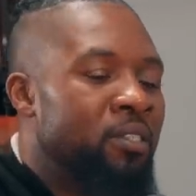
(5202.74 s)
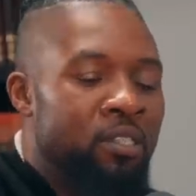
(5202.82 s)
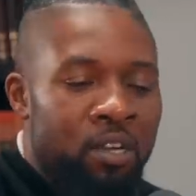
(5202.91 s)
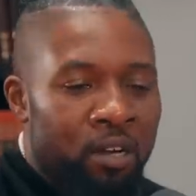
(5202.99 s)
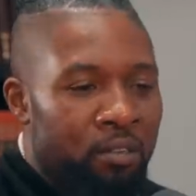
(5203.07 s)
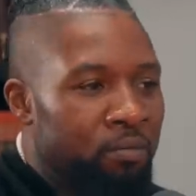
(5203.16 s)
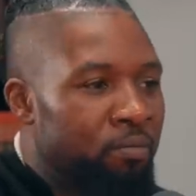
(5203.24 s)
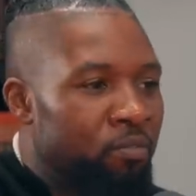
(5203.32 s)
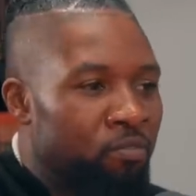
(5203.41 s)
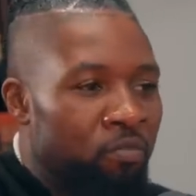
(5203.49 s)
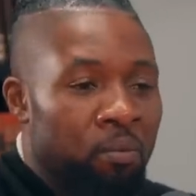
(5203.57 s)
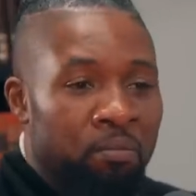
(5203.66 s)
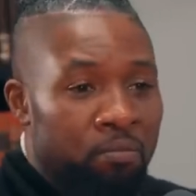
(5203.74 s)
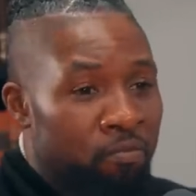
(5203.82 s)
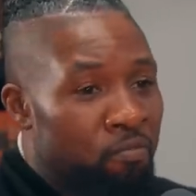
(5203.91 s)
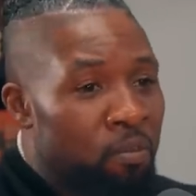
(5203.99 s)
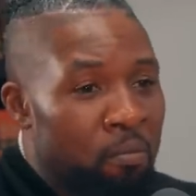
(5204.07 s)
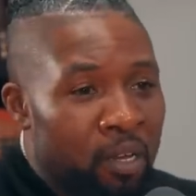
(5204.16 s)
from yeah, chicken. From
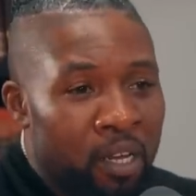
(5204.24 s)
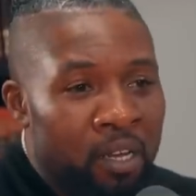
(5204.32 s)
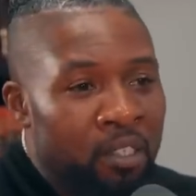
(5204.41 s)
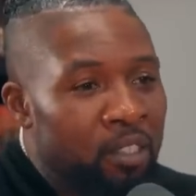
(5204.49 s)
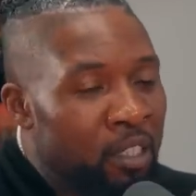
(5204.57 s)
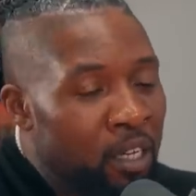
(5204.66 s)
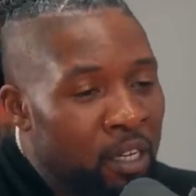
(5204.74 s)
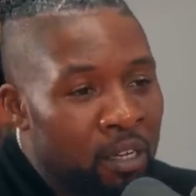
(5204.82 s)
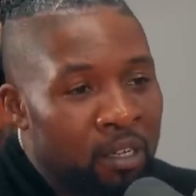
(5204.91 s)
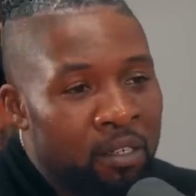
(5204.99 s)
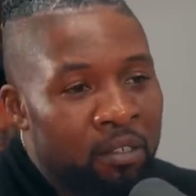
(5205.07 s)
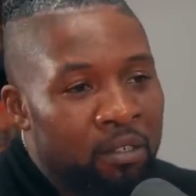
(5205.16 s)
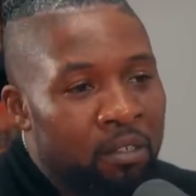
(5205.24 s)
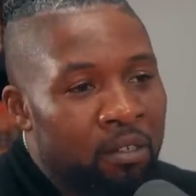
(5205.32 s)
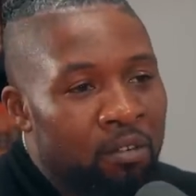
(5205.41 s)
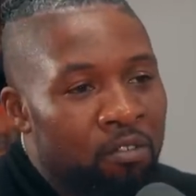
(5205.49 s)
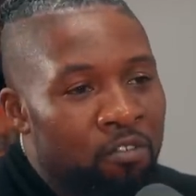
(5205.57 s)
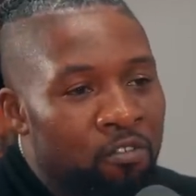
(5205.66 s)
from eating chicken.
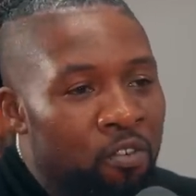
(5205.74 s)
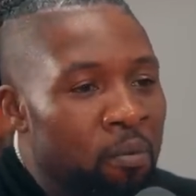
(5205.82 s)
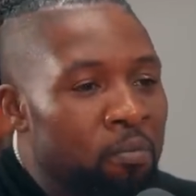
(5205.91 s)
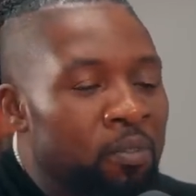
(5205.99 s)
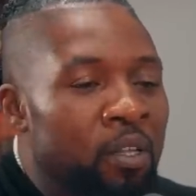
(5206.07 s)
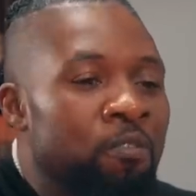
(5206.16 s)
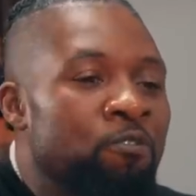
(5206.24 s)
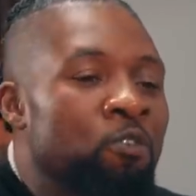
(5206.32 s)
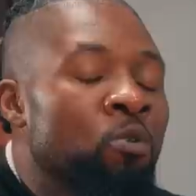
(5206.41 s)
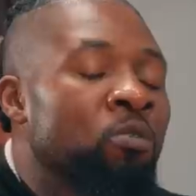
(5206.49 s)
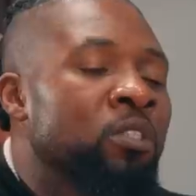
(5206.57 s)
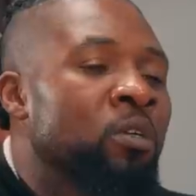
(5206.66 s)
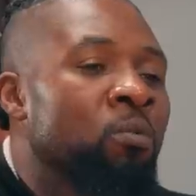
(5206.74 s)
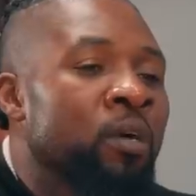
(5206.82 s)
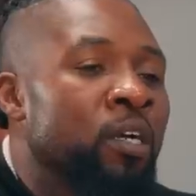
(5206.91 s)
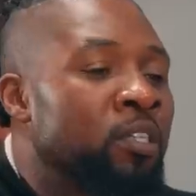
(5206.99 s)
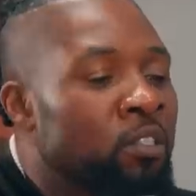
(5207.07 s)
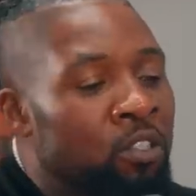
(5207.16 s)
From the foods that
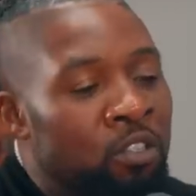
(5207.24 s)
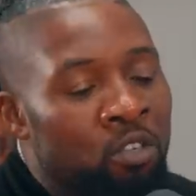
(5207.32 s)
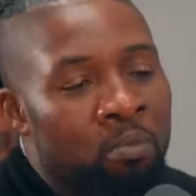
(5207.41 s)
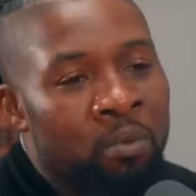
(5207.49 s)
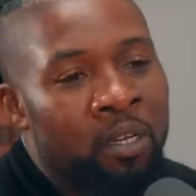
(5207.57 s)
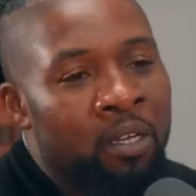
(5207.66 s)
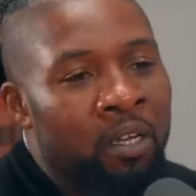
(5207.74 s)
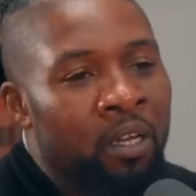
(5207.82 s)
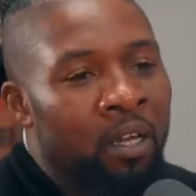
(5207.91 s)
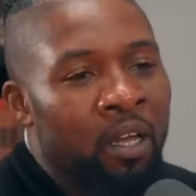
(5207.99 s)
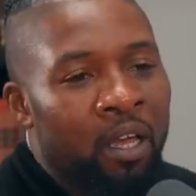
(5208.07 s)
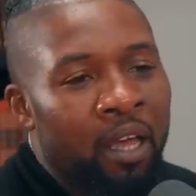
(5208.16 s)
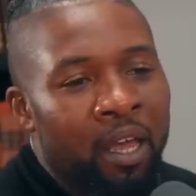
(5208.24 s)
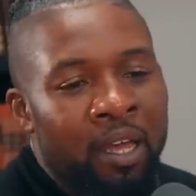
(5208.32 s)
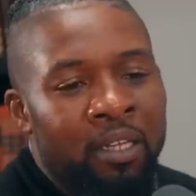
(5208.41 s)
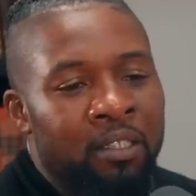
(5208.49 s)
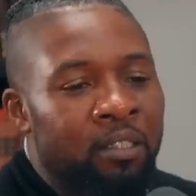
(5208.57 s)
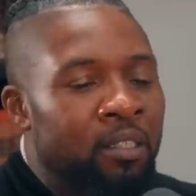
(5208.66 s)
we're consuming
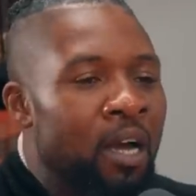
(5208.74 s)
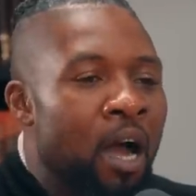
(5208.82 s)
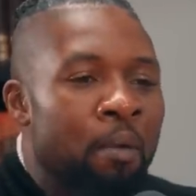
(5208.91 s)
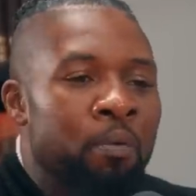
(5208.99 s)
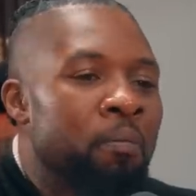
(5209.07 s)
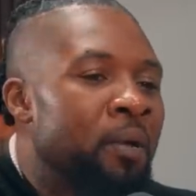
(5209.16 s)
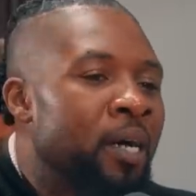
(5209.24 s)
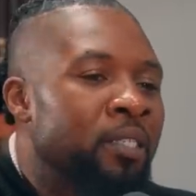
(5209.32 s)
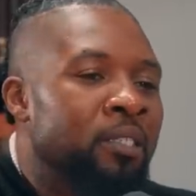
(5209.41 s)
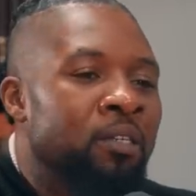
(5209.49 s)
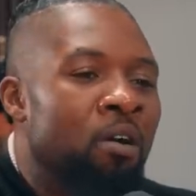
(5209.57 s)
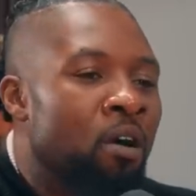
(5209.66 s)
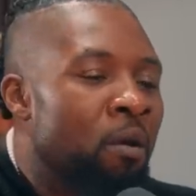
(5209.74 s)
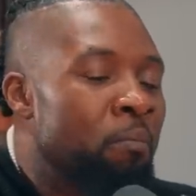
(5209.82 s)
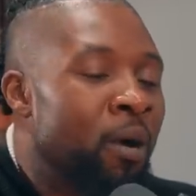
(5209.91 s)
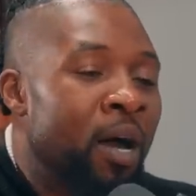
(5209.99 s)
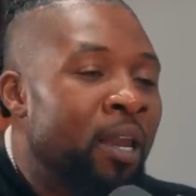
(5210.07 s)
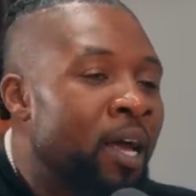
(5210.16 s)
is compromising
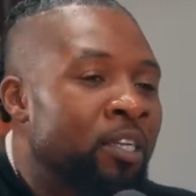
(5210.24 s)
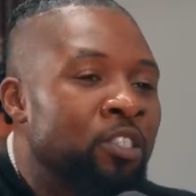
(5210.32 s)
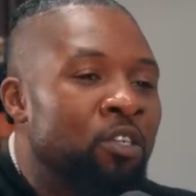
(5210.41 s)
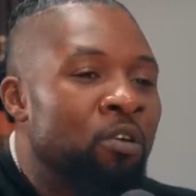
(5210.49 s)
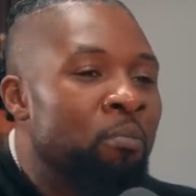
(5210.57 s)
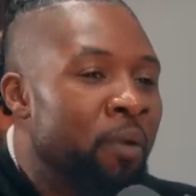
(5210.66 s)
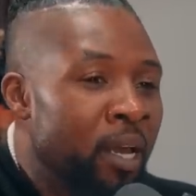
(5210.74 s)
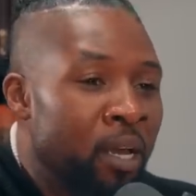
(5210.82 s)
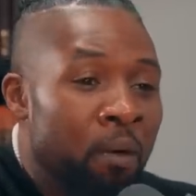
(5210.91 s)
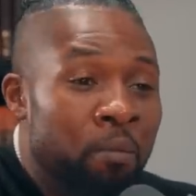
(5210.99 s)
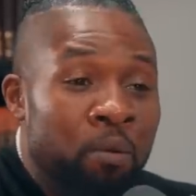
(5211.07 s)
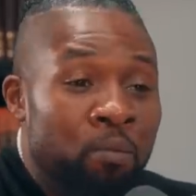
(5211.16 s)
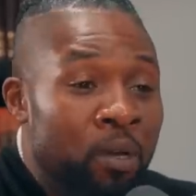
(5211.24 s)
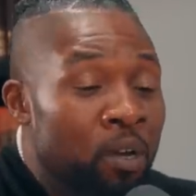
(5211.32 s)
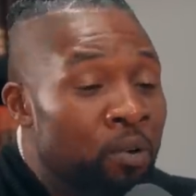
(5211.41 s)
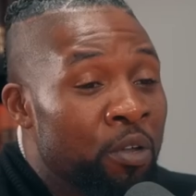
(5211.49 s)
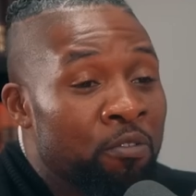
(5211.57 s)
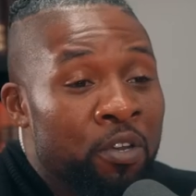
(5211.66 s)
our biological makeup and we
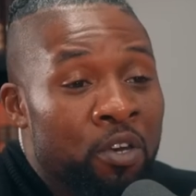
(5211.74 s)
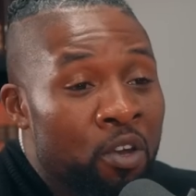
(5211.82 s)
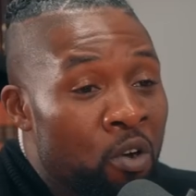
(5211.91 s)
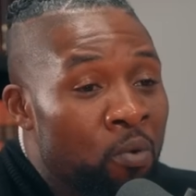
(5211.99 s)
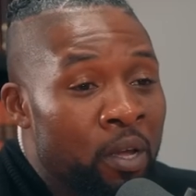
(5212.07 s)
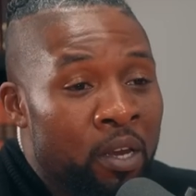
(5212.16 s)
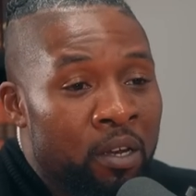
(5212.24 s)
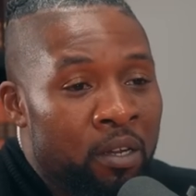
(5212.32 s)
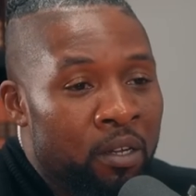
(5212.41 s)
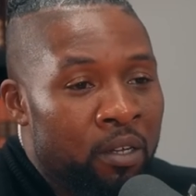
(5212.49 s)
don't even know it.